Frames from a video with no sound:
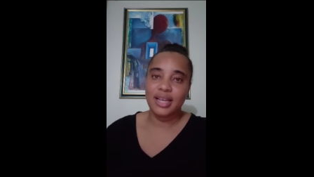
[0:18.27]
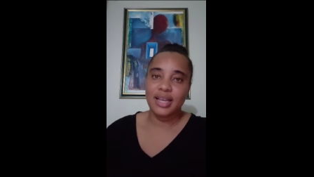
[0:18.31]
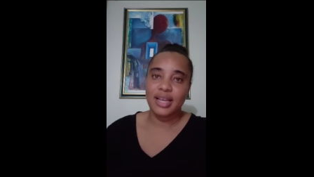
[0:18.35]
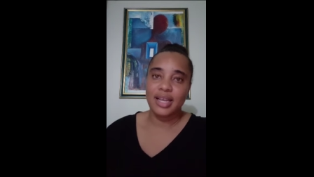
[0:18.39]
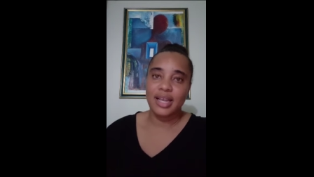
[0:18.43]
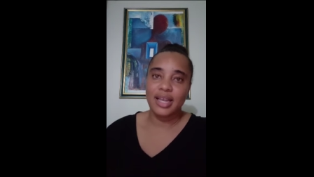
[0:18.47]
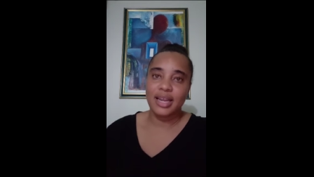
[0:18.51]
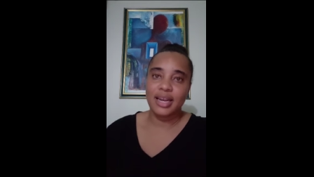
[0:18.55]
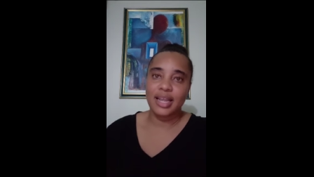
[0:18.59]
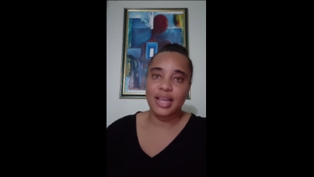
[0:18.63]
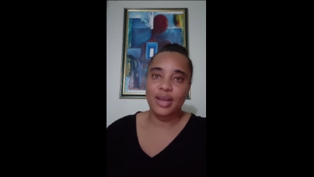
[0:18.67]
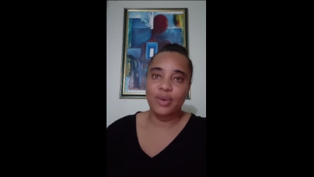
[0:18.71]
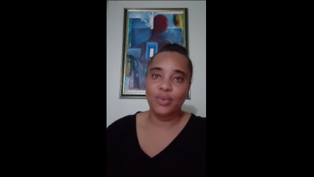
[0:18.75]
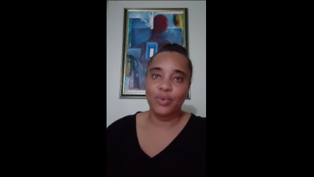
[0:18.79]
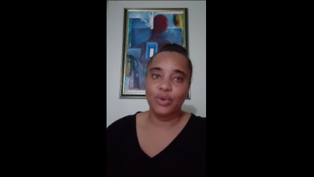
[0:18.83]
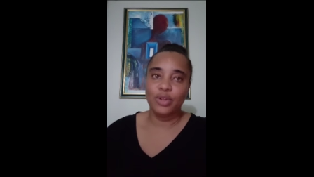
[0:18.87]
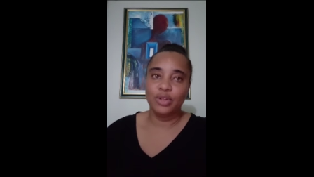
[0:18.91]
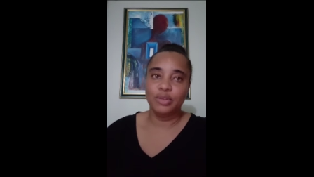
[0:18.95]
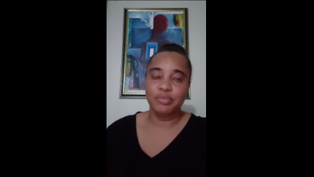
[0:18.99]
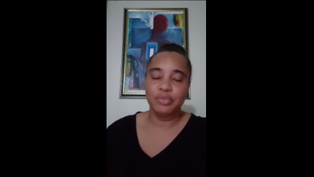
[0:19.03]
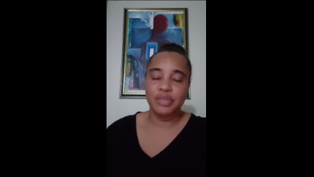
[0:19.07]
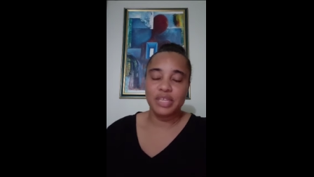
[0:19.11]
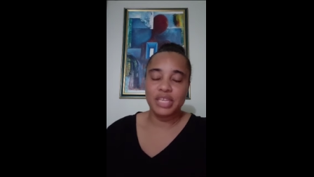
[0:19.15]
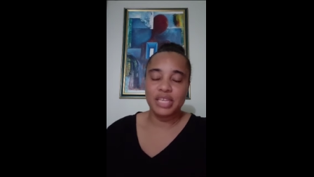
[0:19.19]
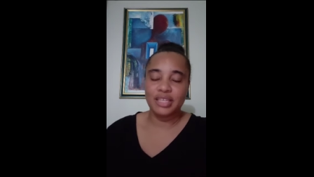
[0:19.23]
and I will
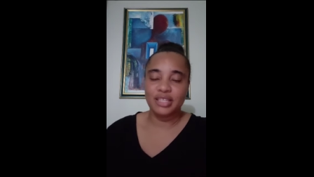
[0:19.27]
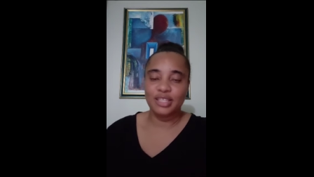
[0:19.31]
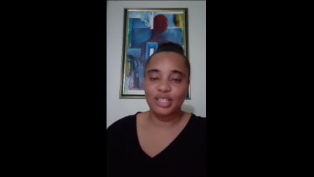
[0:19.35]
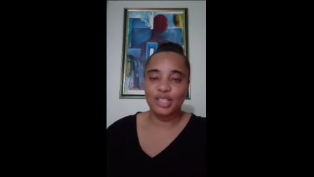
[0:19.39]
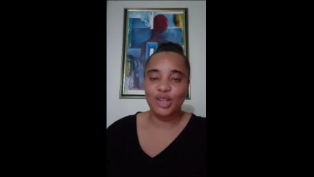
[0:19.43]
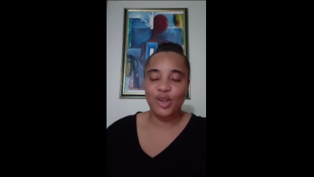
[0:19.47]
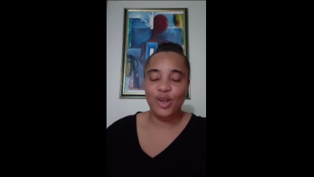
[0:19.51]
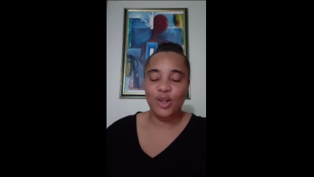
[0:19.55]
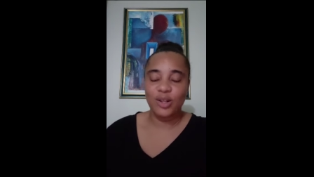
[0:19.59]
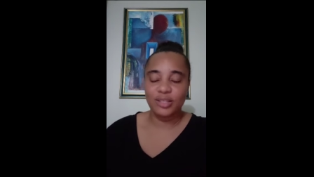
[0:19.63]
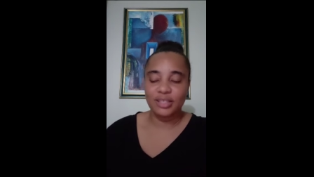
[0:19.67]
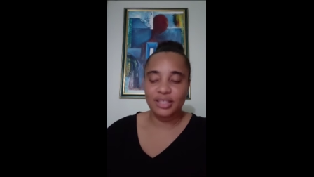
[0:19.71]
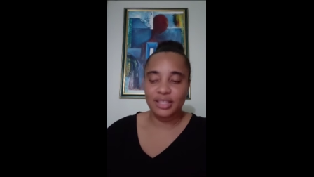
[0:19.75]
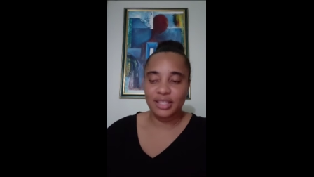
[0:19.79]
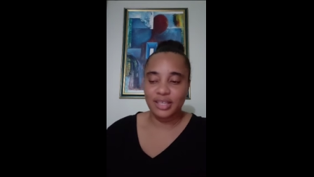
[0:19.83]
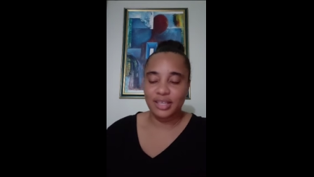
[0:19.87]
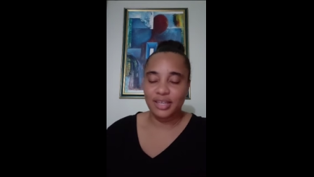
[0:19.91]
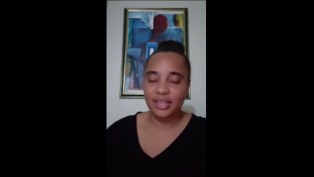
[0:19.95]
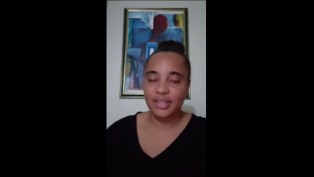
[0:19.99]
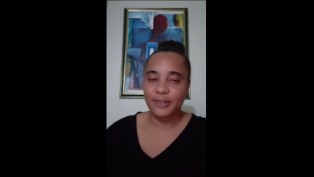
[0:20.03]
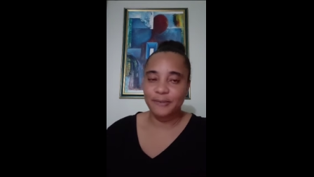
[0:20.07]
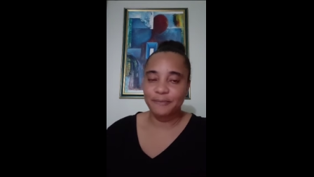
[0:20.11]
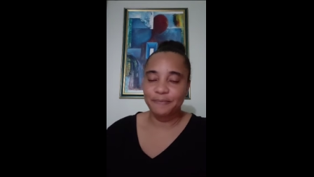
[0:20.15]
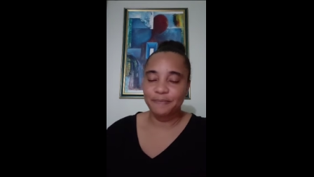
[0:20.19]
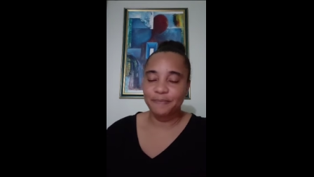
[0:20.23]
be exalted
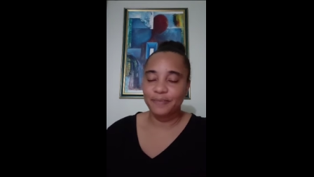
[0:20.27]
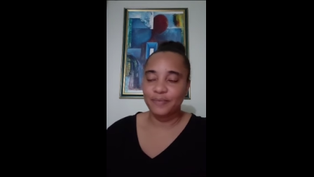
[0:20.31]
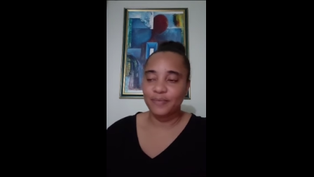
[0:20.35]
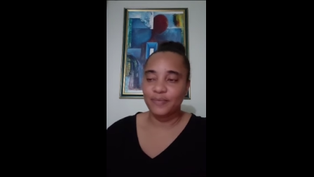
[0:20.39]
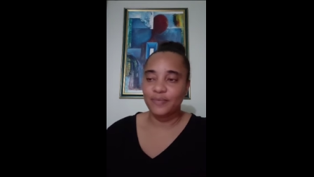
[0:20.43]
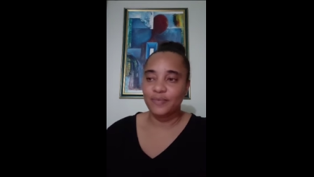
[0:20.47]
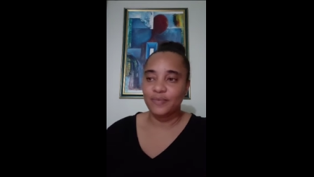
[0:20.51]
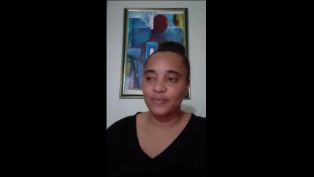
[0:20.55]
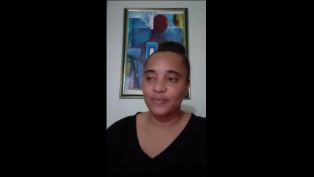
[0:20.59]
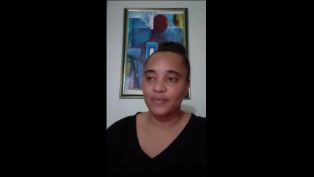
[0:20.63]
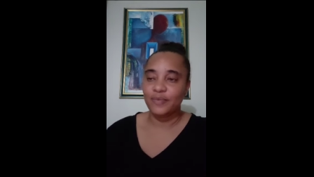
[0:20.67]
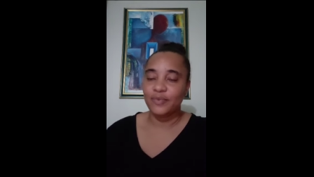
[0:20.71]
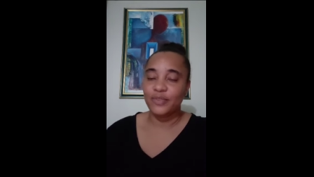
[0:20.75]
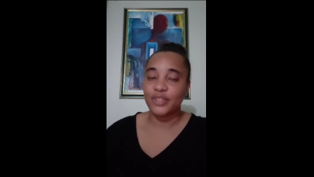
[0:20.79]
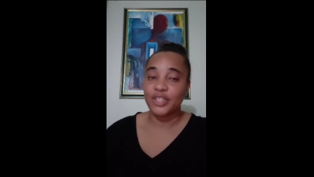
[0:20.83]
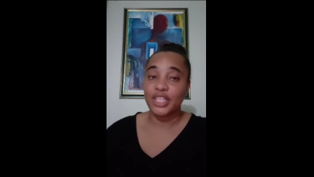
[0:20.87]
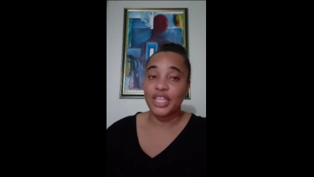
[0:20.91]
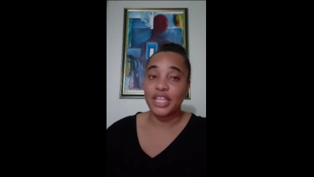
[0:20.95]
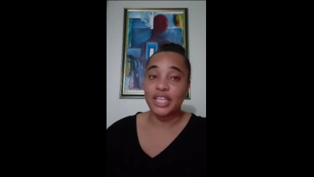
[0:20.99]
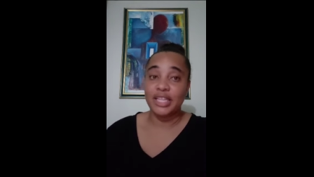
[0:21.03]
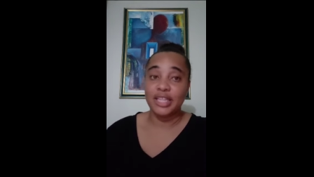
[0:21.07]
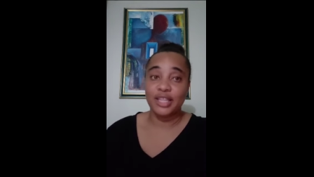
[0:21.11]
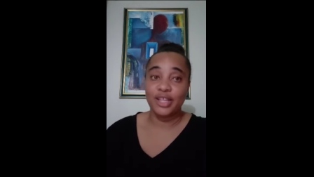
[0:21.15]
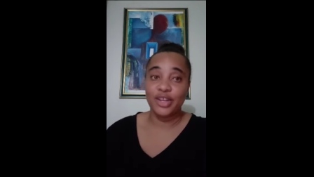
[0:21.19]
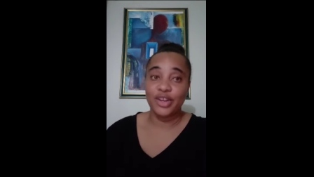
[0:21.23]

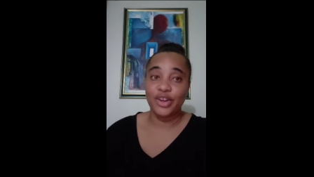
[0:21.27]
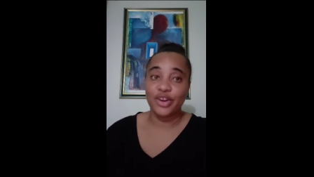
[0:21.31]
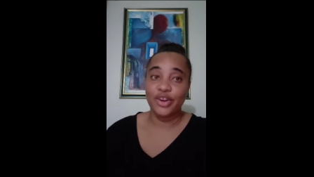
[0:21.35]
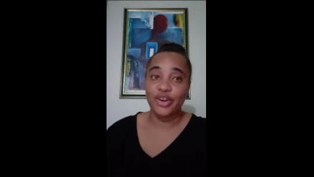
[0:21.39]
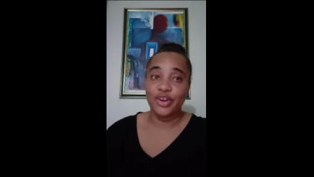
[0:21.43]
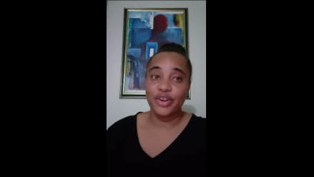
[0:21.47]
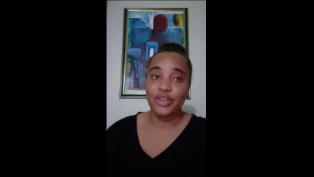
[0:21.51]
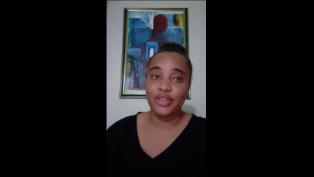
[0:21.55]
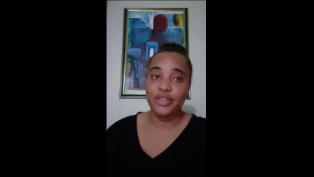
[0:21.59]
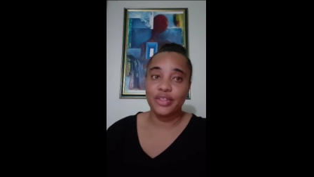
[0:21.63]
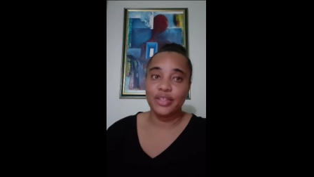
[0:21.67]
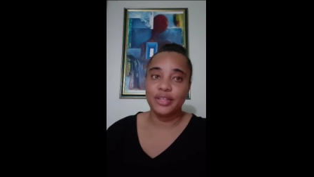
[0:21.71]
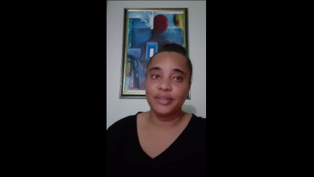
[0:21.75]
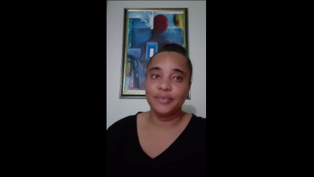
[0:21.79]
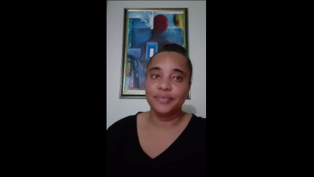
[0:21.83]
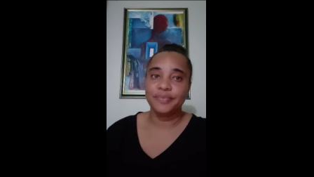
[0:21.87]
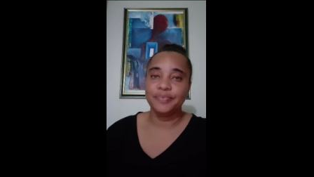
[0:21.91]
in the earth.